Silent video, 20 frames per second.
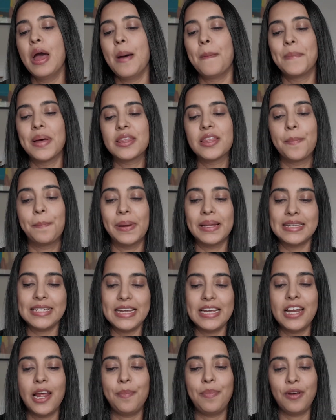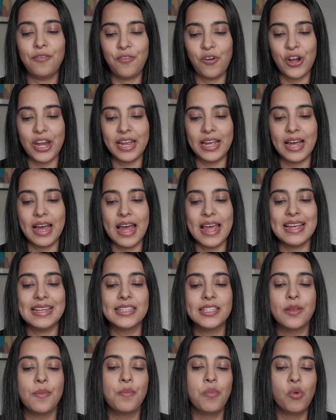but the Padina palmonica
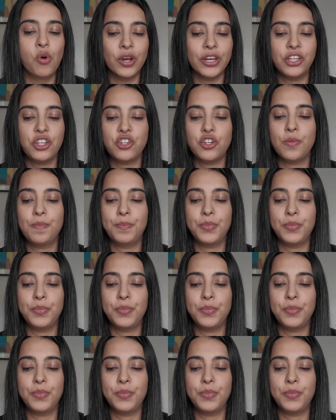is the moisture